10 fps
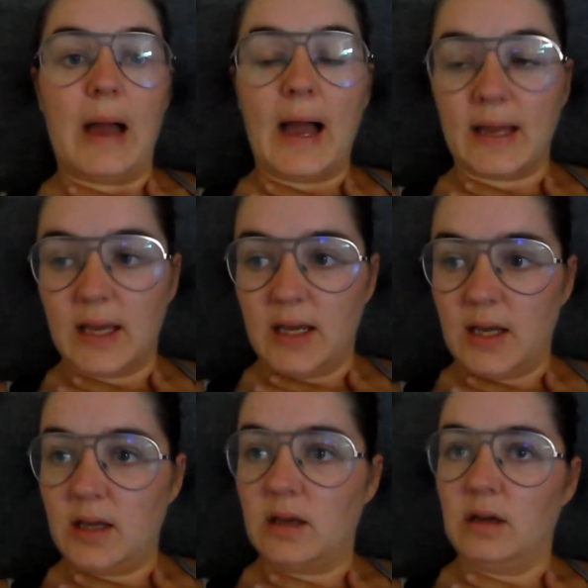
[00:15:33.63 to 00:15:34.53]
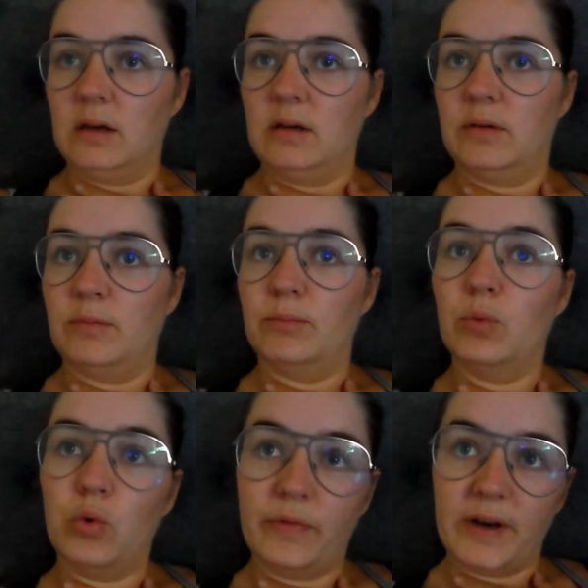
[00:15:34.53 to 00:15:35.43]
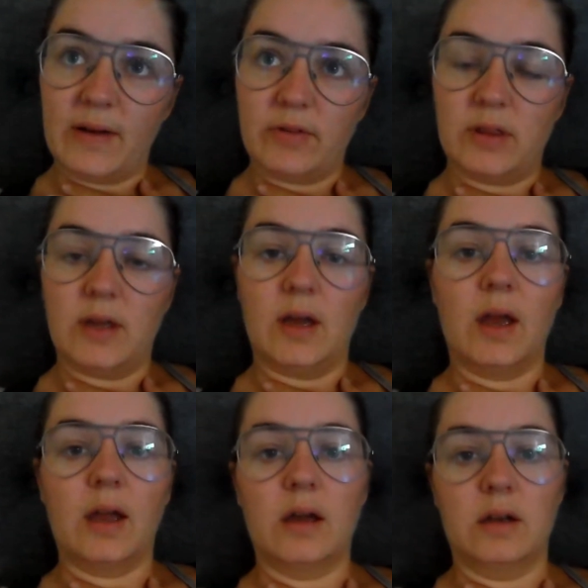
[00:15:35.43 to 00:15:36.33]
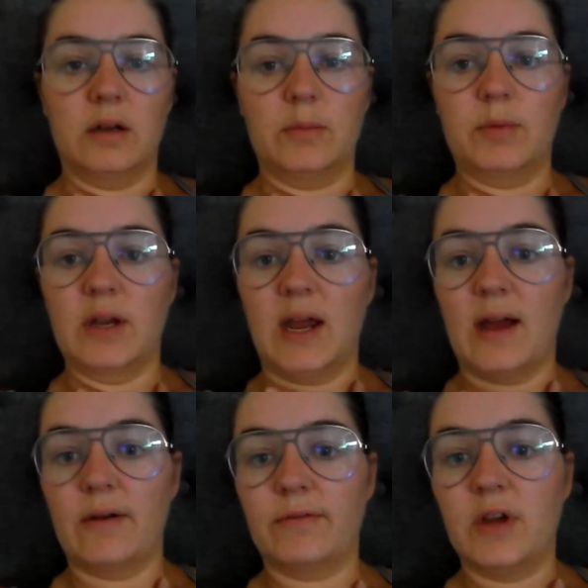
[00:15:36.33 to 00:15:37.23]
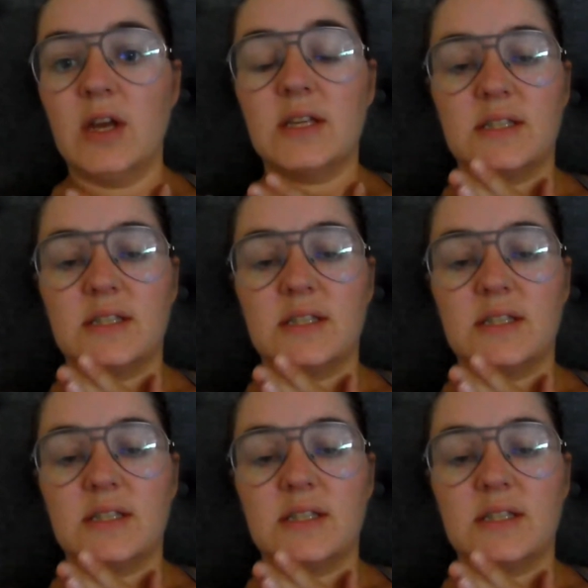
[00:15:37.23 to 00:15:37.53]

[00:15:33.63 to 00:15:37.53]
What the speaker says: packing and moving everything, and I'm gonna have,